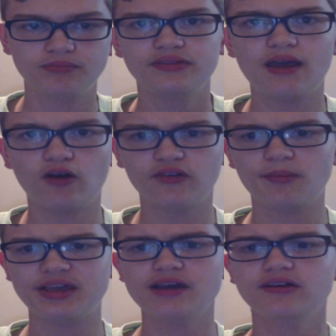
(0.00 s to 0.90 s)
They also have
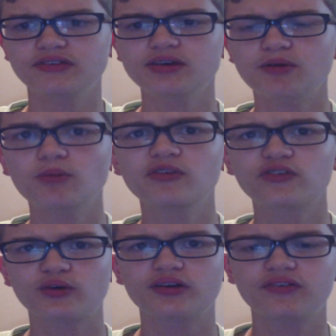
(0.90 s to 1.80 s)
a guarantee of open
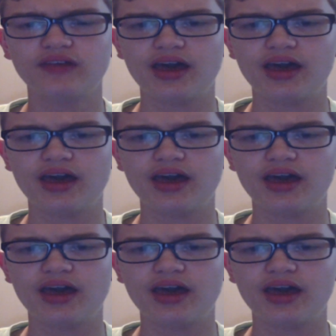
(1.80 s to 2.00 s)
source,